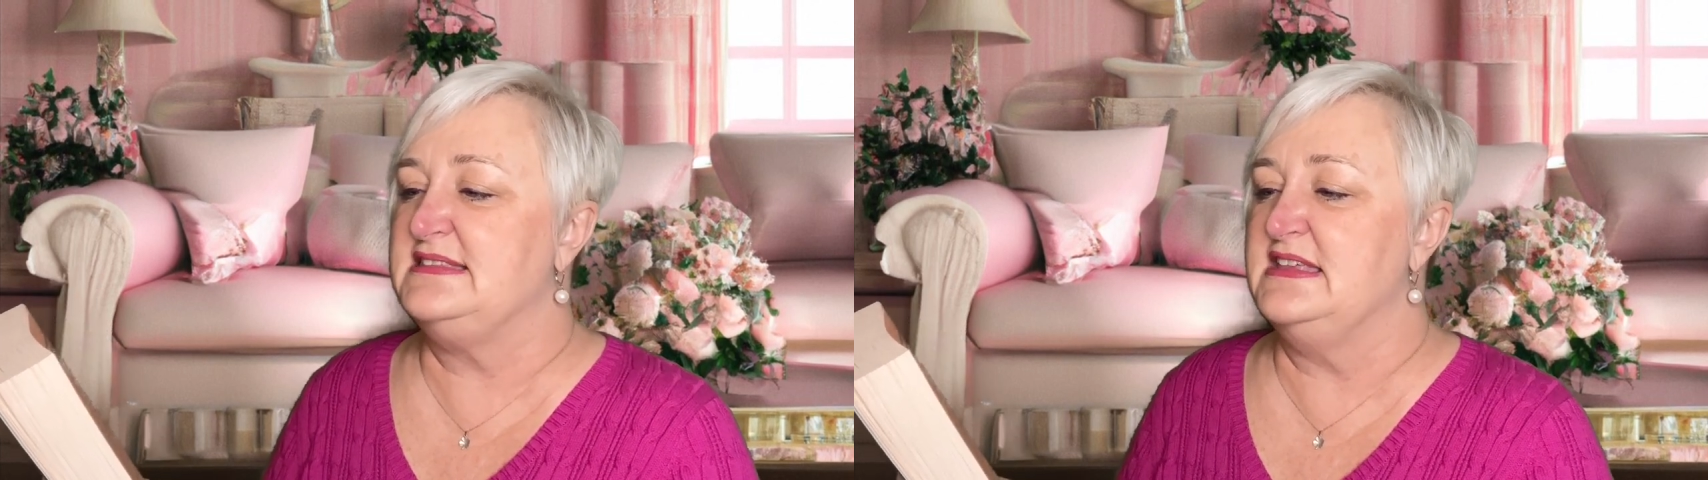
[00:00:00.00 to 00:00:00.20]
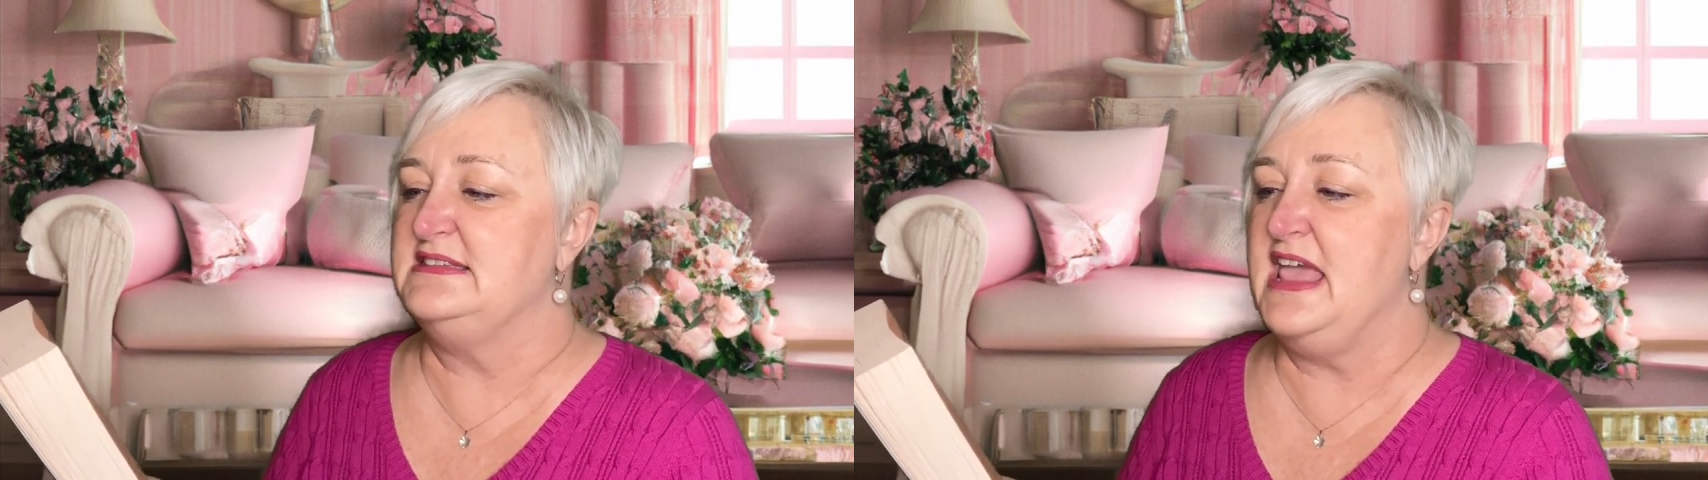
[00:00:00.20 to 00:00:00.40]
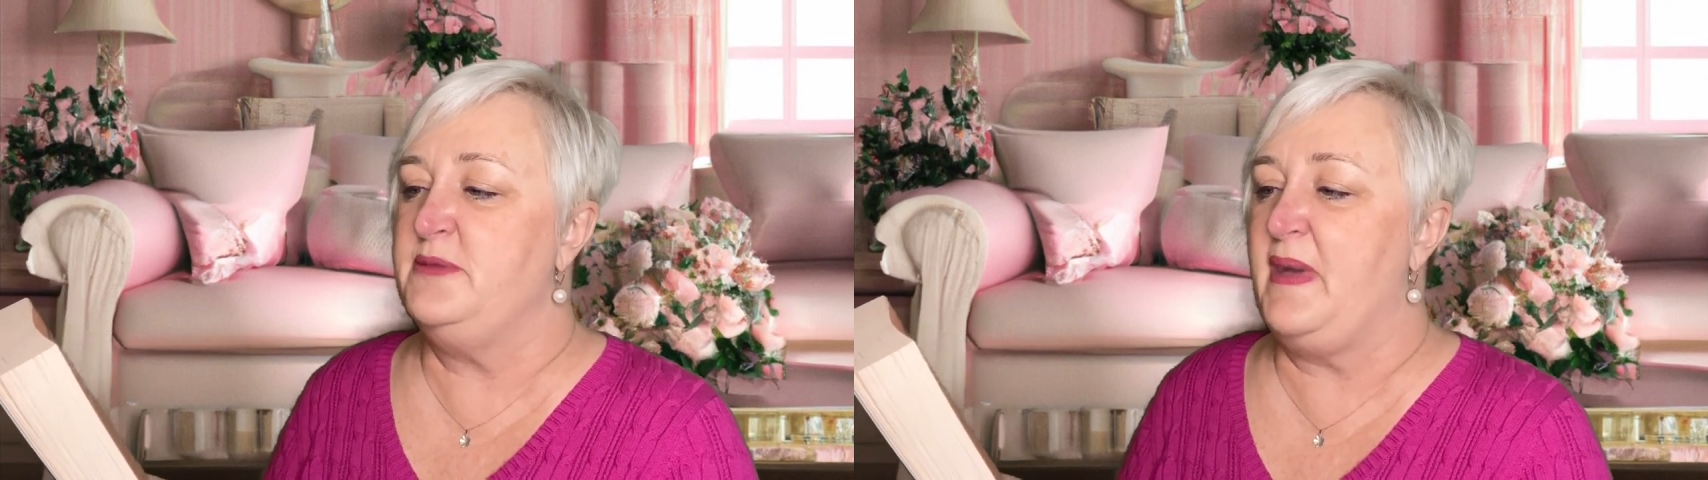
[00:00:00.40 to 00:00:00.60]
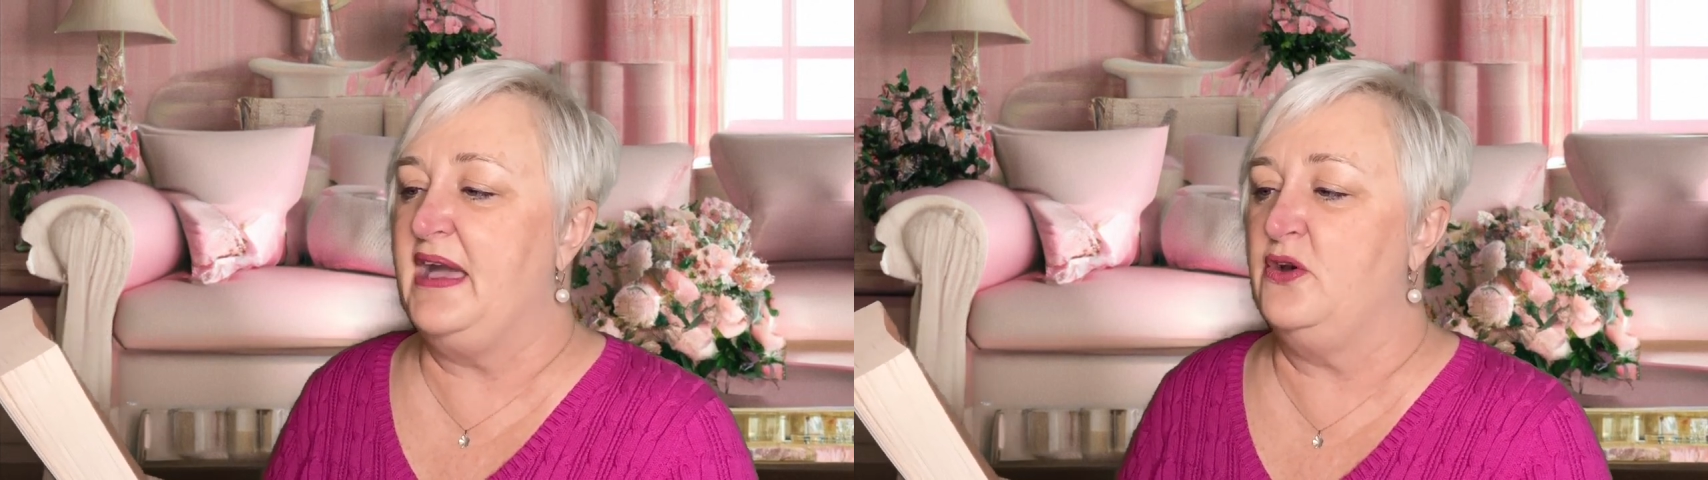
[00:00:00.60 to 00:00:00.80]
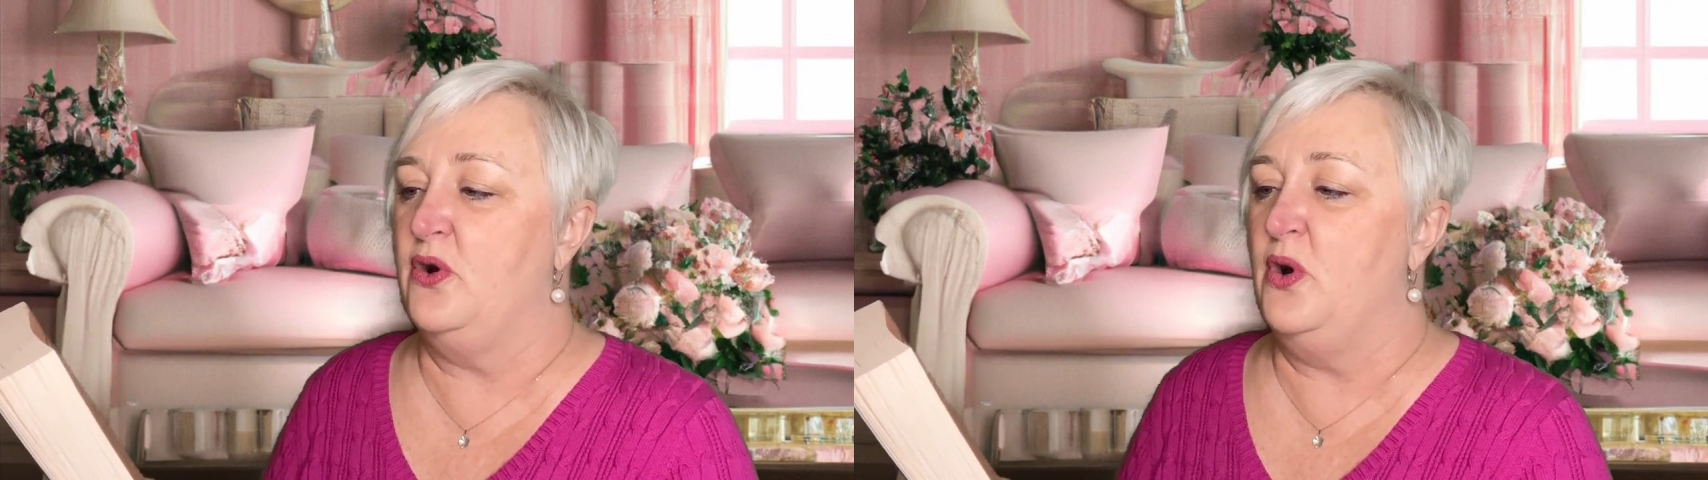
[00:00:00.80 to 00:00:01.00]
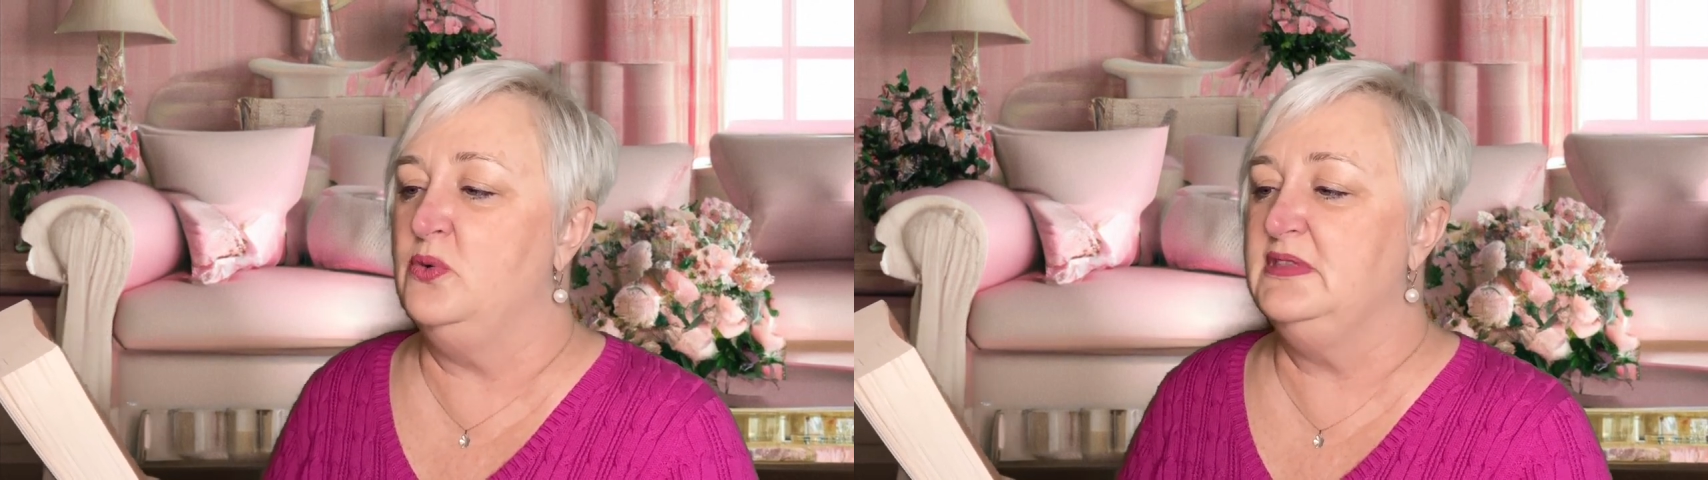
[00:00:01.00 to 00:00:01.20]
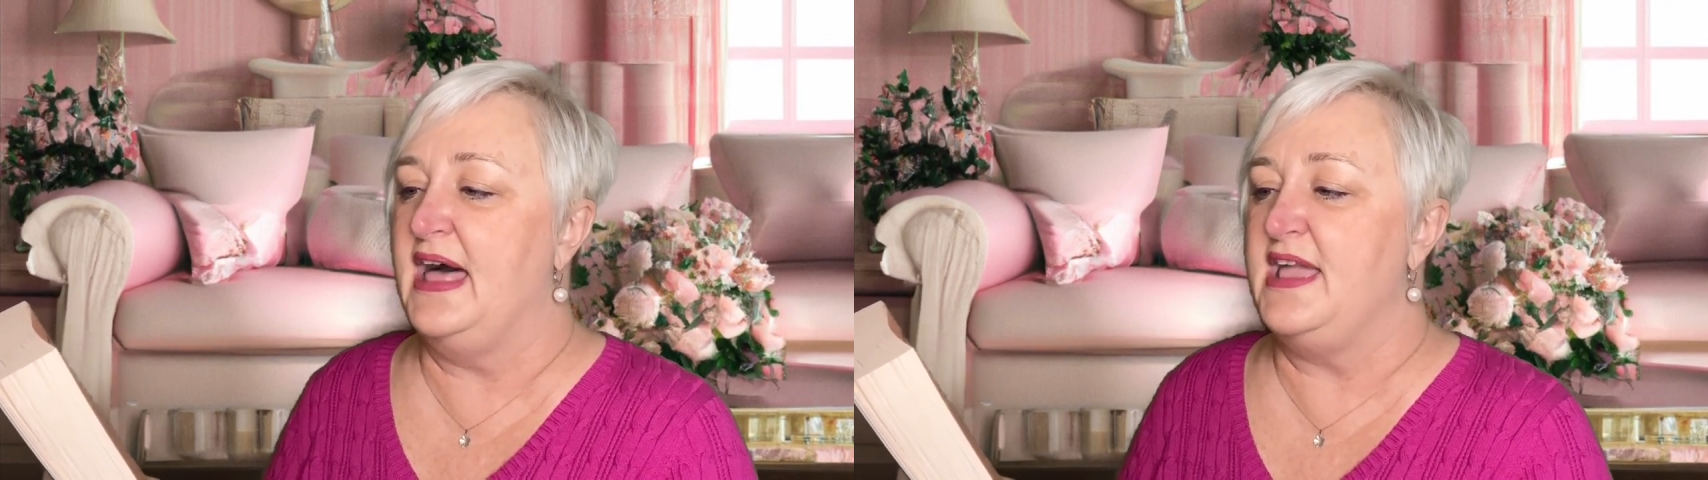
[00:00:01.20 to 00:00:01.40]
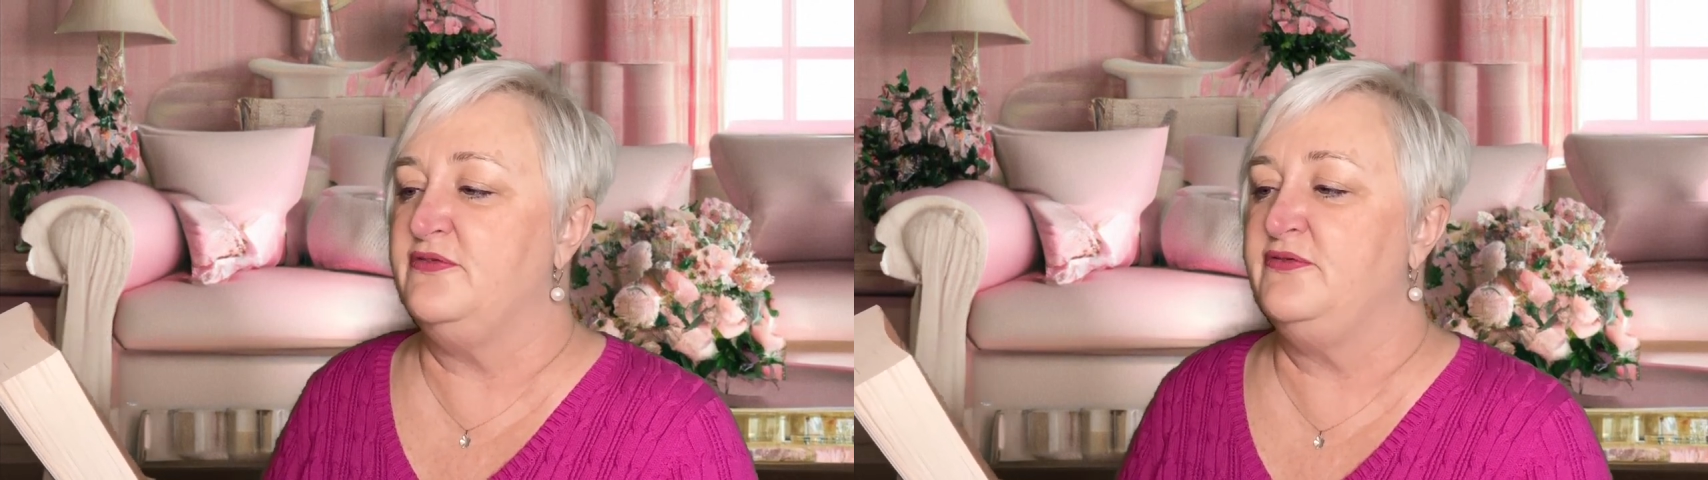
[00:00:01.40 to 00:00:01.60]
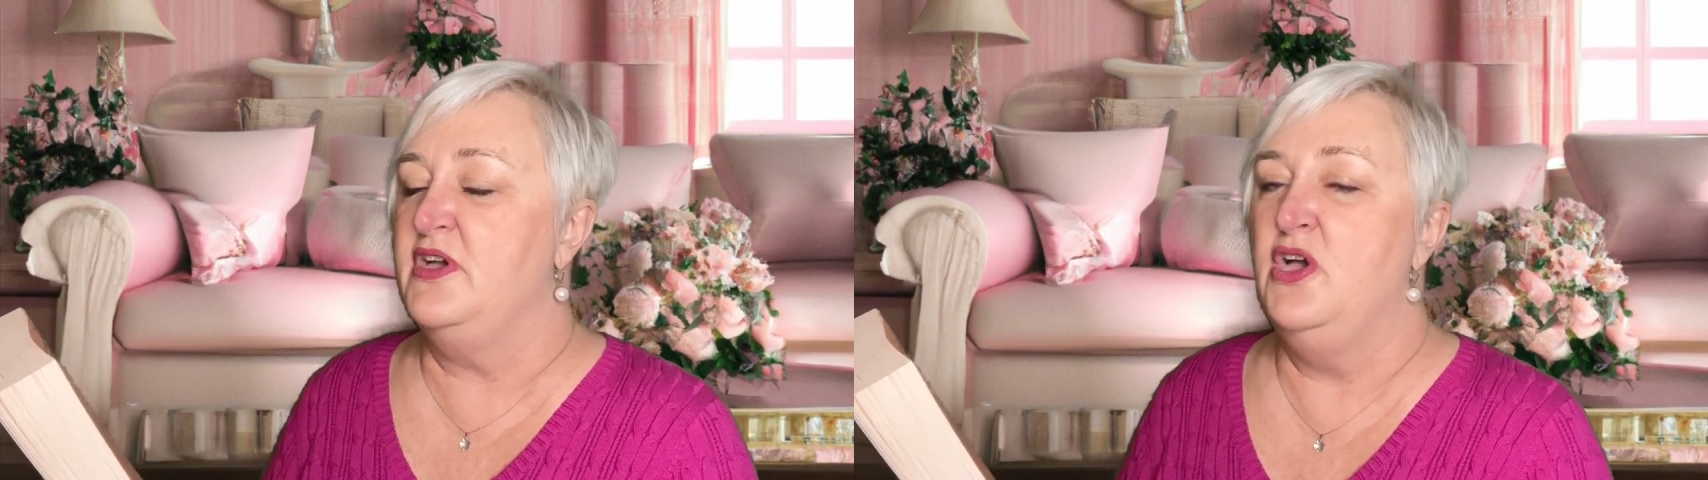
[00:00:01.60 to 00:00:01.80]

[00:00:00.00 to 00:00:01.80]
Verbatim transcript: than take back her own life,